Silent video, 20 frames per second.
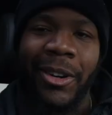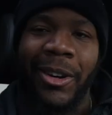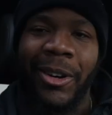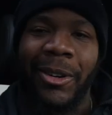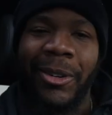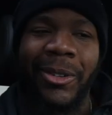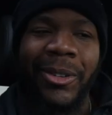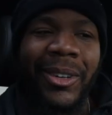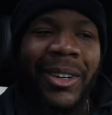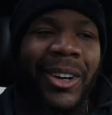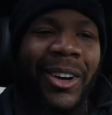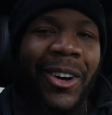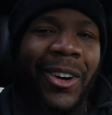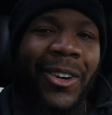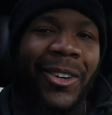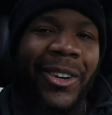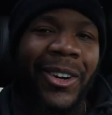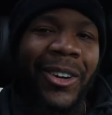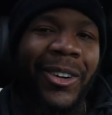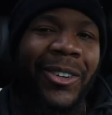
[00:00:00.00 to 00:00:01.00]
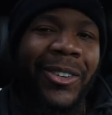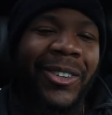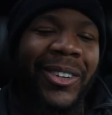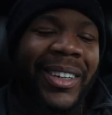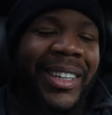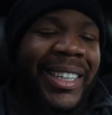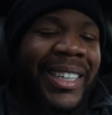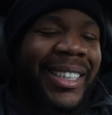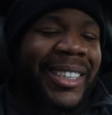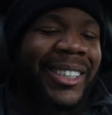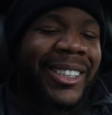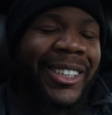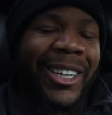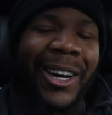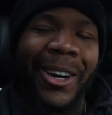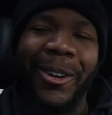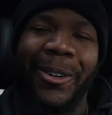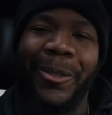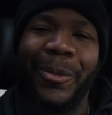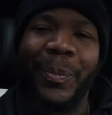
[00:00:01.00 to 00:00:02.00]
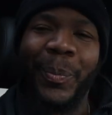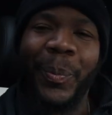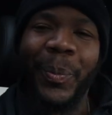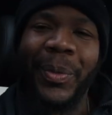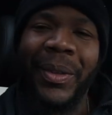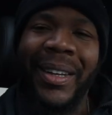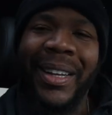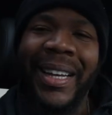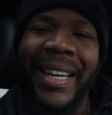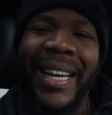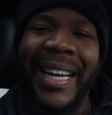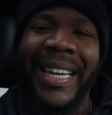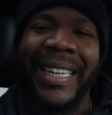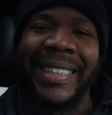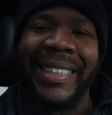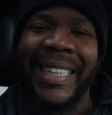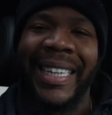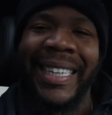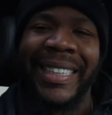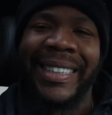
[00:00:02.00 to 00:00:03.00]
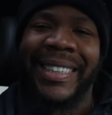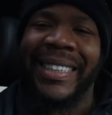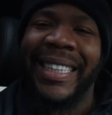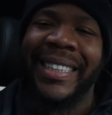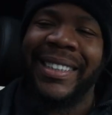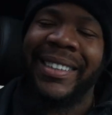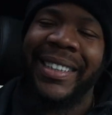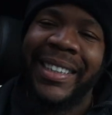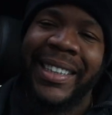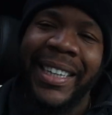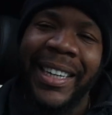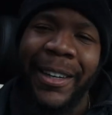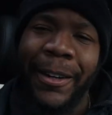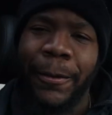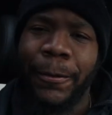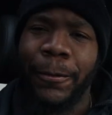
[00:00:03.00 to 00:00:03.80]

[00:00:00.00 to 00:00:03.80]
on. Yo, is this a Kia